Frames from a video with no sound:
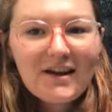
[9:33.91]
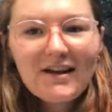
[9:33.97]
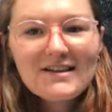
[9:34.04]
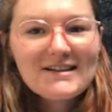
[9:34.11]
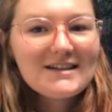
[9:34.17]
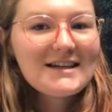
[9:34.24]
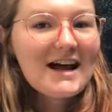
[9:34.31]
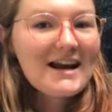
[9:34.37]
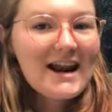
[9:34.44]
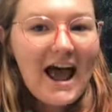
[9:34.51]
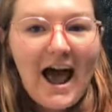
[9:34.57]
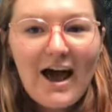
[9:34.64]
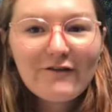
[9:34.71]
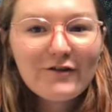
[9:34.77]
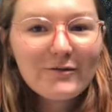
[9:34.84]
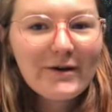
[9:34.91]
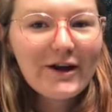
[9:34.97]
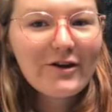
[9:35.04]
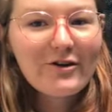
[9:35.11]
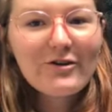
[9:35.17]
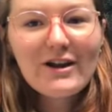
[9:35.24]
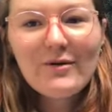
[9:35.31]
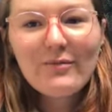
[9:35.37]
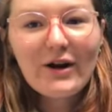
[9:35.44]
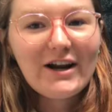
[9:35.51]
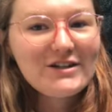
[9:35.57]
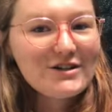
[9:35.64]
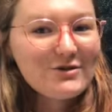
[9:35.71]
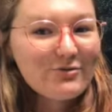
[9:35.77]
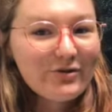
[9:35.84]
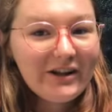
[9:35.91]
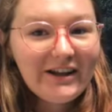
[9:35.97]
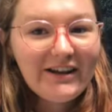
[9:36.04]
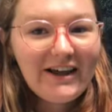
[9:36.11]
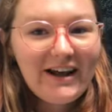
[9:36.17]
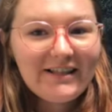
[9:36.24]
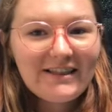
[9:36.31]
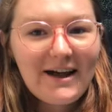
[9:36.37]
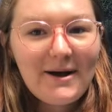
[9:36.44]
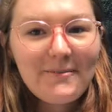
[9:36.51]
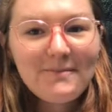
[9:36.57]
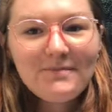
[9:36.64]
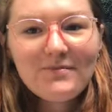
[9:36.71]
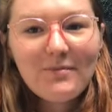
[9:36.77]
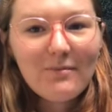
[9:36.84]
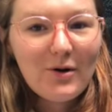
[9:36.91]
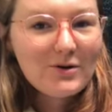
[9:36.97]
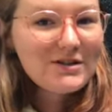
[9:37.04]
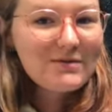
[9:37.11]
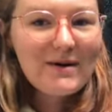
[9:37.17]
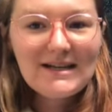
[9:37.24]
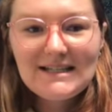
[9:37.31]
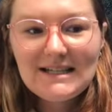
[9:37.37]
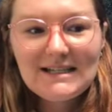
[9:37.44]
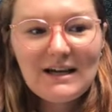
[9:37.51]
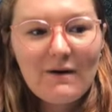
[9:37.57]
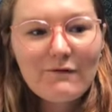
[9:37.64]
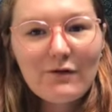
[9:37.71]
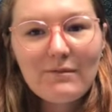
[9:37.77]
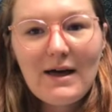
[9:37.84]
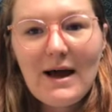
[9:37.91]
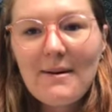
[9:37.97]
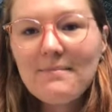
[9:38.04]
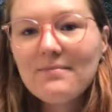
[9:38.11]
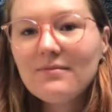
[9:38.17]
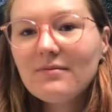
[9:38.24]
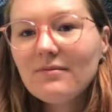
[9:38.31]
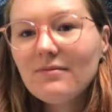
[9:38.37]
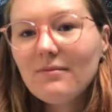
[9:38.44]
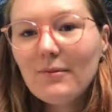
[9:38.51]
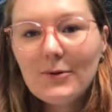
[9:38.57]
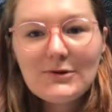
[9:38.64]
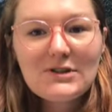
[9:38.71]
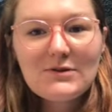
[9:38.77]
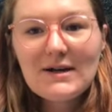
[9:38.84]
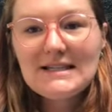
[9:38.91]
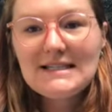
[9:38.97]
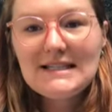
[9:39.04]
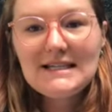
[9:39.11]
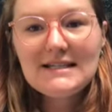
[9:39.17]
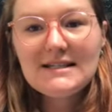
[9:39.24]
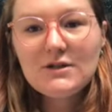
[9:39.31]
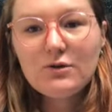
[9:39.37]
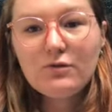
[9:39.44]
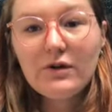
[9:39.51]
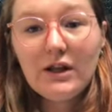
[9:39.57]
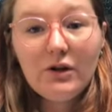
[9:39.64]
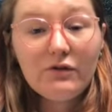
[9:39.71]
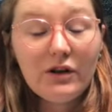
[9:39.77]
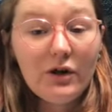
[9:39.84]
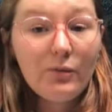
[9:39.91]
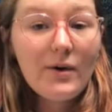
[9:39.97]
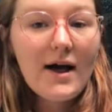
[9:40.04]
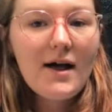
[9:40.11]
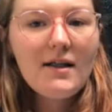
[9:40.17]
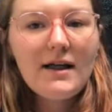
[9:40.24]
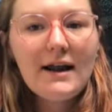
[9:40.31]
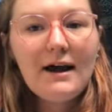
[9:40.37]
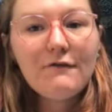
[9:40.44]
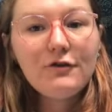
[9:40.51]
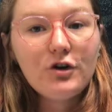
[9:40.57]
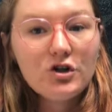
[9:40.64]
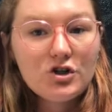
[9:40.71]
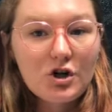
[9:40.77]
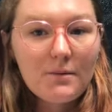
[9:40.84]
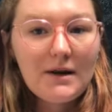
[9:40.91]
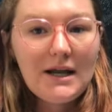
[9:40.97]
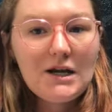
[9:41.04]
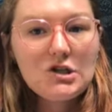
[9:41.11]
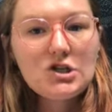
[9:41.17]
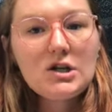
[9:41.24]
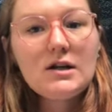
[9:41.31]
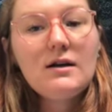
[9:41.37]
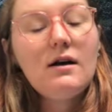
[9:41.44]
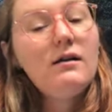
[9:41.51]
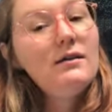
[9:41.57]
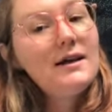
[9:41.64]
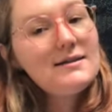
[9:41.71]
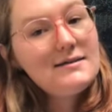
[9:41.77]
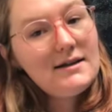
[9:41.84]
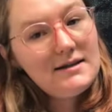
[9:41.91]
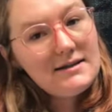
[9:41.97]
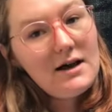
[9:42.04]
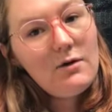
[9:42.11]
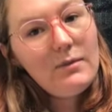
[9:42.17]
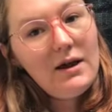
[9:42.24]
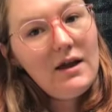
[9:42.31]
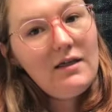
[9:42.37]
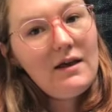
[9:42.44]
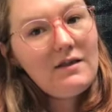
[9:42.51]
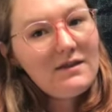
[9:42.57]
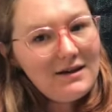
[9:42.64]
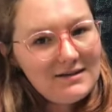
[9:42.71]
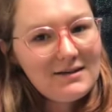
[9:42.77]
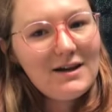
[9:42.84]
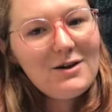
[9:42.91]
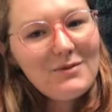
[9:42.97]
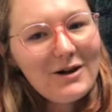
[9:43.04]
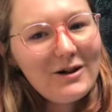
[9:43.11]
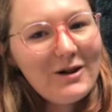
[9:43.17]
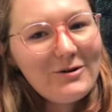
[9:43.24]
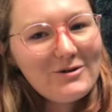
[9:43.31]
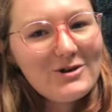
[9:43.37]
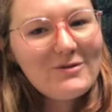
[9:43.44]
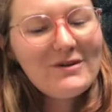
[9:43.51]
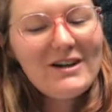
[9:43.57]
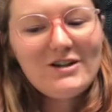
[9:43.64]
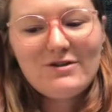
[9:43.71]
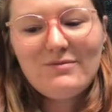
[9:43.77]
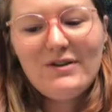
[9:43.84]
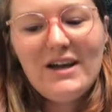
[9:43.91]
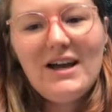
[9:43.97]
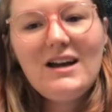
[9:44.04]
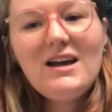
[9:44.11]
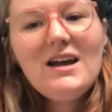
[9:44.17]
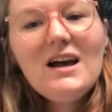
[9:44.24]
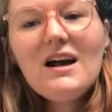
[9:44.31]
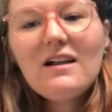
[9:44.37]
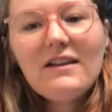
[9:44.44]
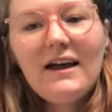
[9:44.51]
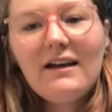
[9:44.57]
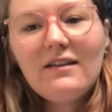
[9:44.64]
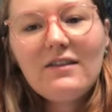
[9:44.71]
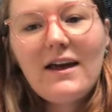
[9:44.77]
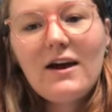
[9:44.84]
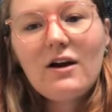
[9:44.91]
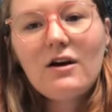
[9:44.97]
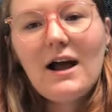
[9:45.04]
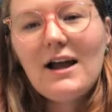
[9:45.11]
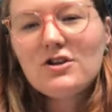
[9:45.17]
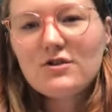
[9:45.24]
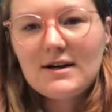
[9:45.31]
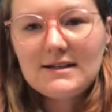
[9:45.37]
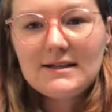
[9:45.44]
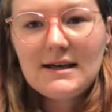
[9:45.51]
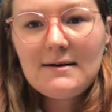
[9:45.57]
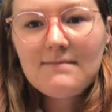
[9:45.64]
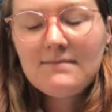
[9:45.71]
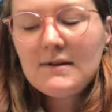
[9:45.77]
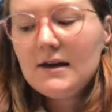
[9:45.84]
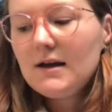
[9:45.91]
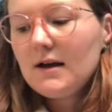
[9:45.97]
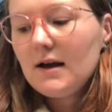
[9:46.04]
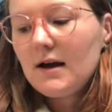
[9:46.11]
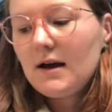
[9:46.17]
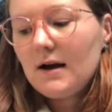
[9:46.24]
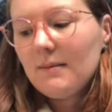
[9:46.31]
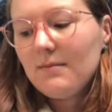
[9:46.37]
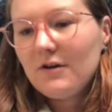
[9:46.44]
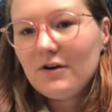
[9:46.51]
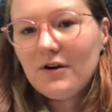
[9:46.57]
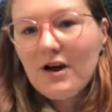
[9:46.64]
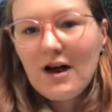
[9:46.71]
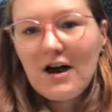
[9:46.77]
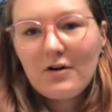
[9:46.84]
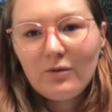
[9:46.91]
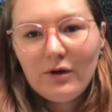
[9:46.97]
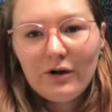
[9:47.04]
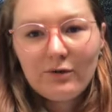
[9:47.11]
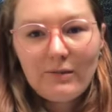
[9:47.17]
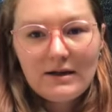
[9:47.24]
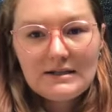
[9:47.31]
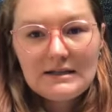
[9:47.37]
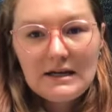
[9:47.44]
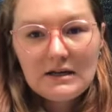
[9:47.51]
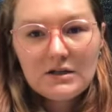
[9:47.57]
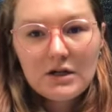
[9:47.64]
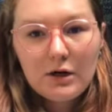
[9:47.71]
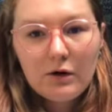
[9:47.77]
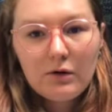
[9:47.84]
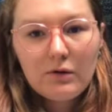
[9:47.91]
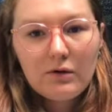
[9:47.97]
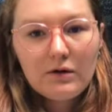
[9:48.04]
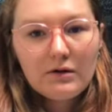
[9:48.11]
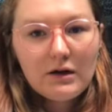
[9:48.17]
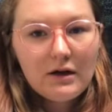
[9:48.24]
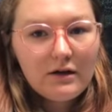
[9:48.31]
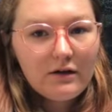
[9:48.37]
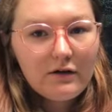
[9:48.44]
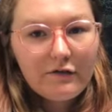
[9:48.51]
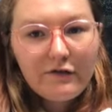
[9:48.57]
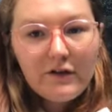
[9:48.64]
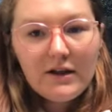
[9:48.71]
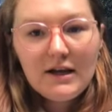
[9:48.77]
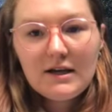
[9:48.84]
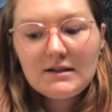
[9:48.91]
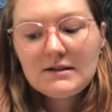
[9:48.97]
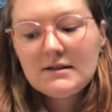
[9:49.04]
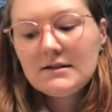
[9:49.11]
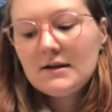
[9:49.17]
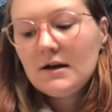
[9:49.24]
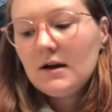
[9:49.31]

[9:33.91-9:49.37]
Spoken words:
This is not an ad for Baker Creek, but I just really like them. Most of my seeds come from them. Most of my seeds do really, really well and have good germination, unless they tell me that it's going to be a low germination plant. I trust them. They're not weird Monsanto affiliates.